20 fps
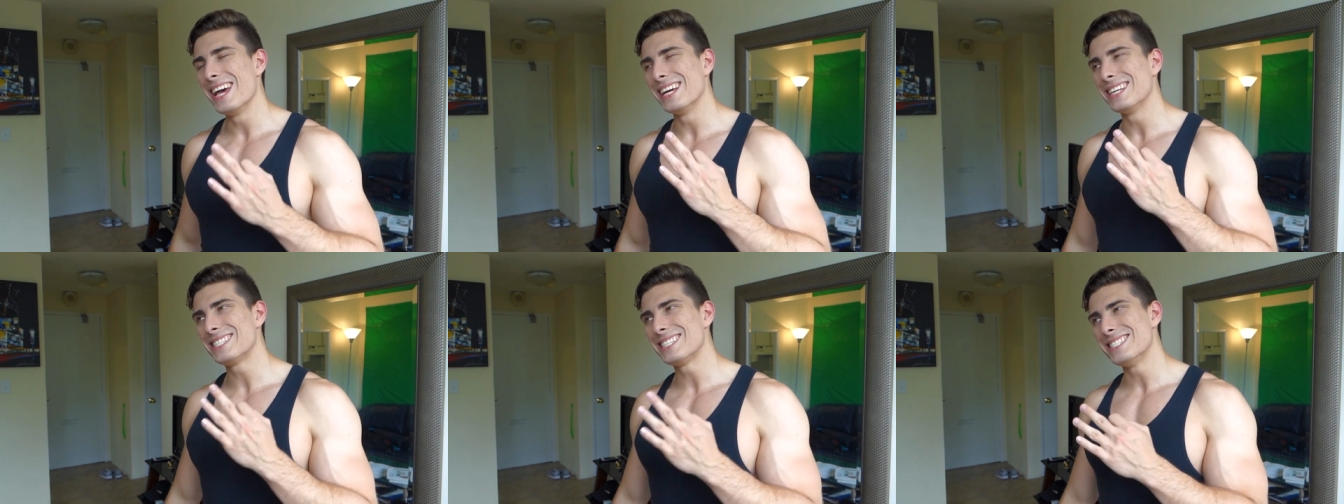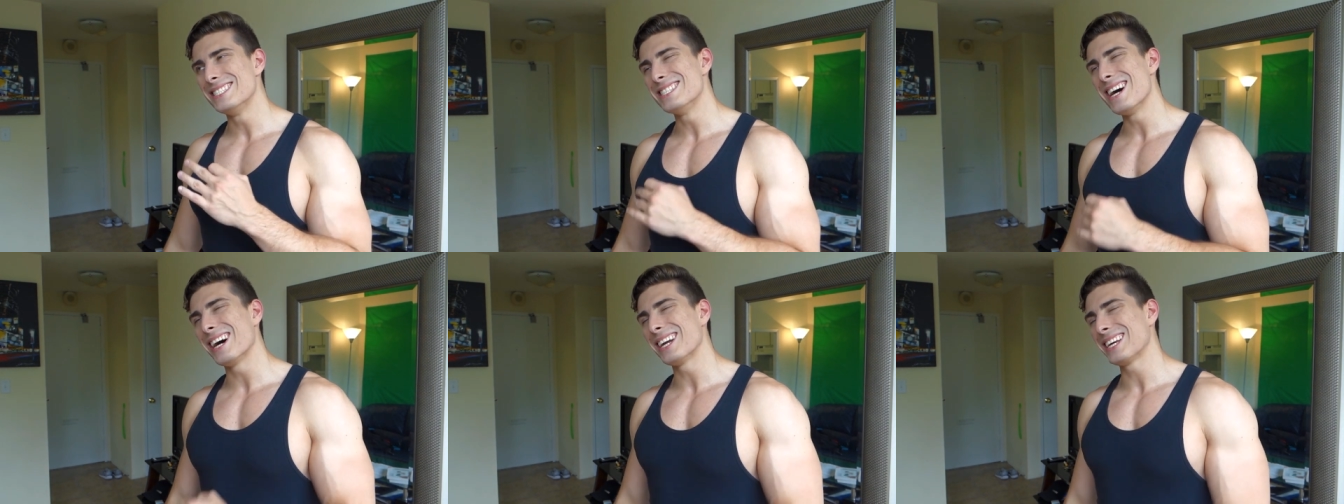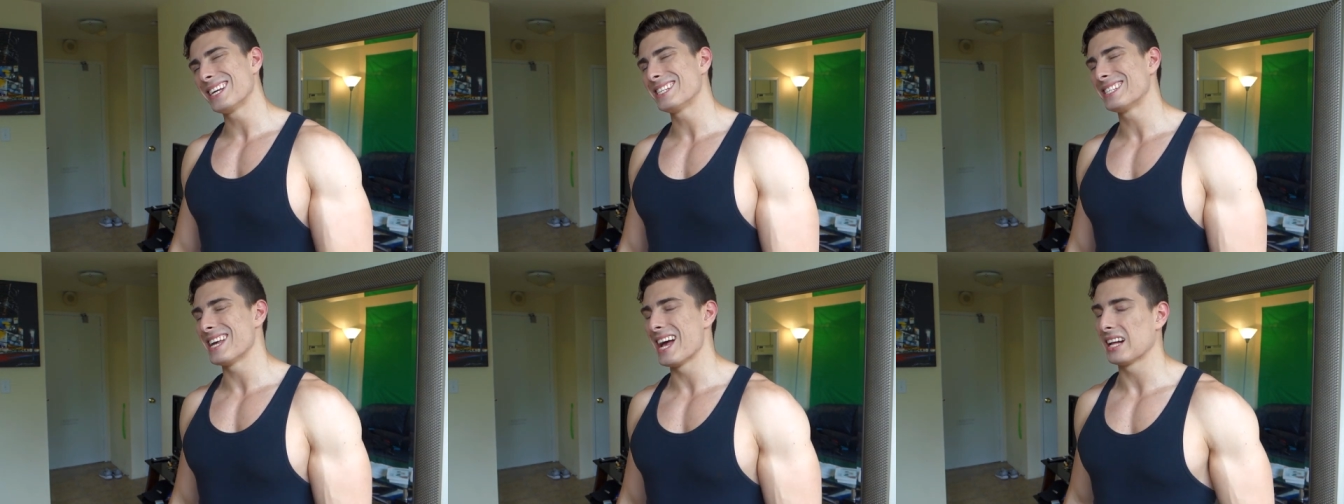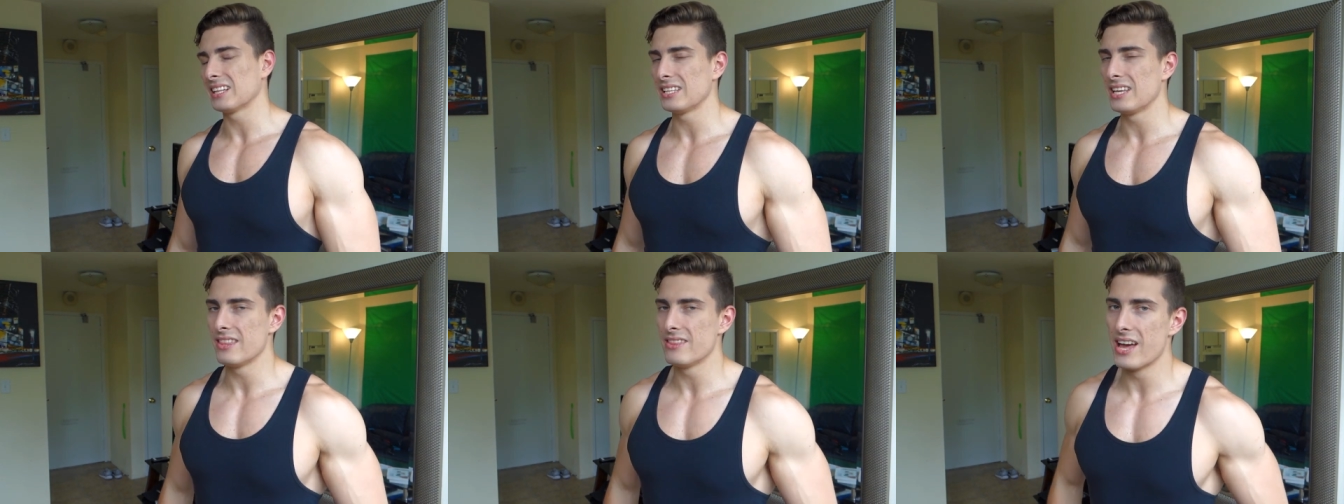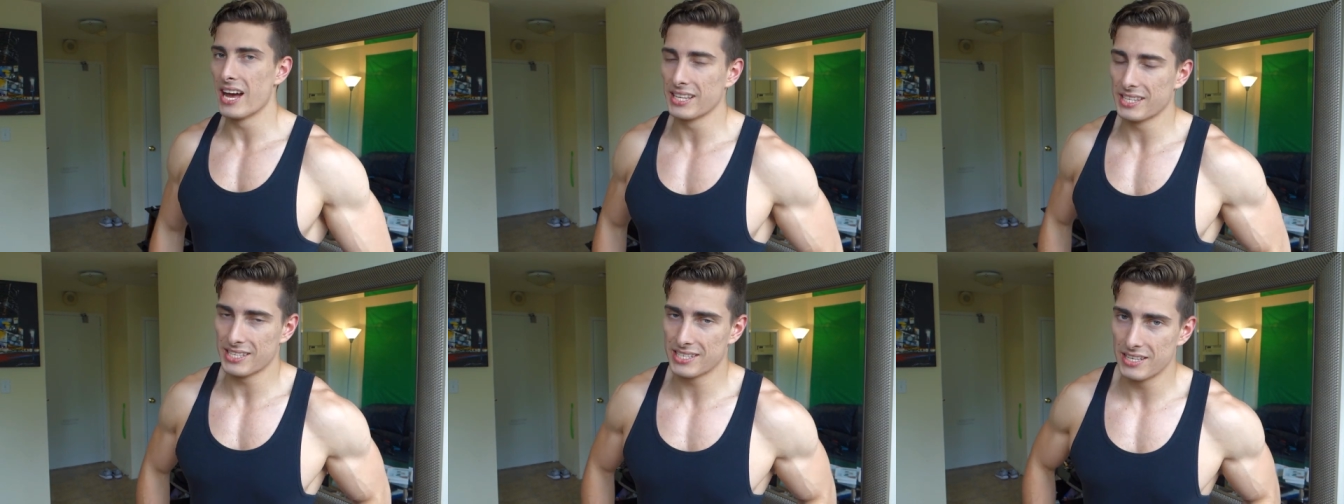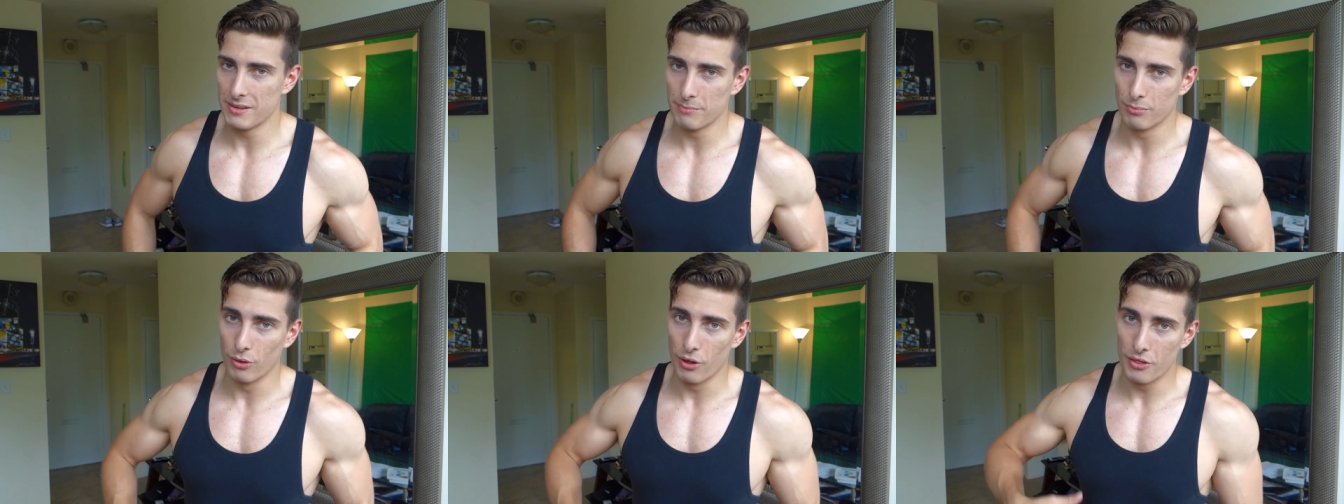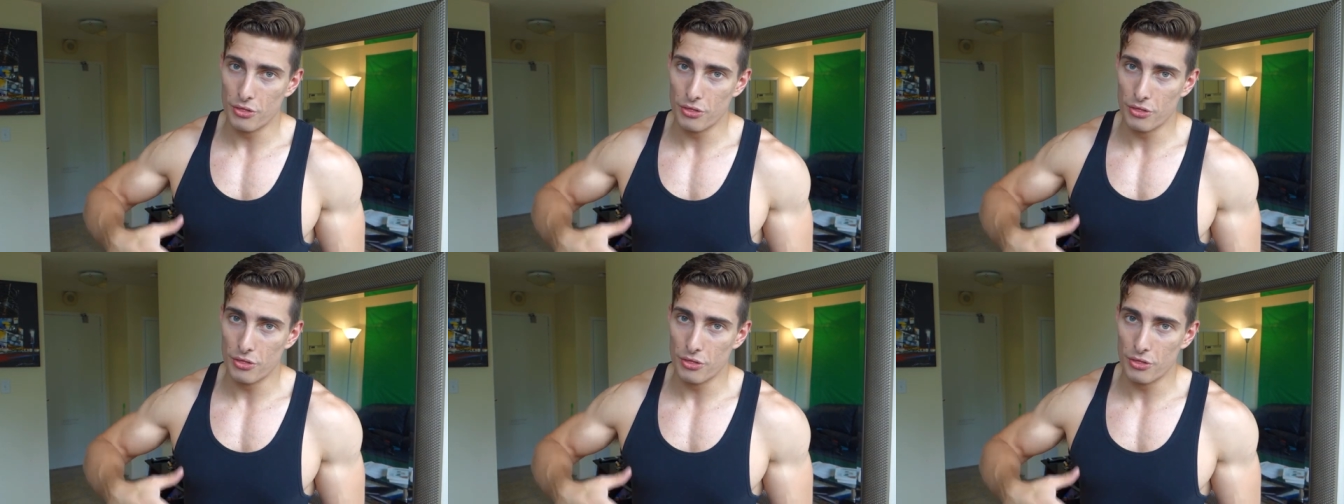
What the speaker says: It's not exactly that simple.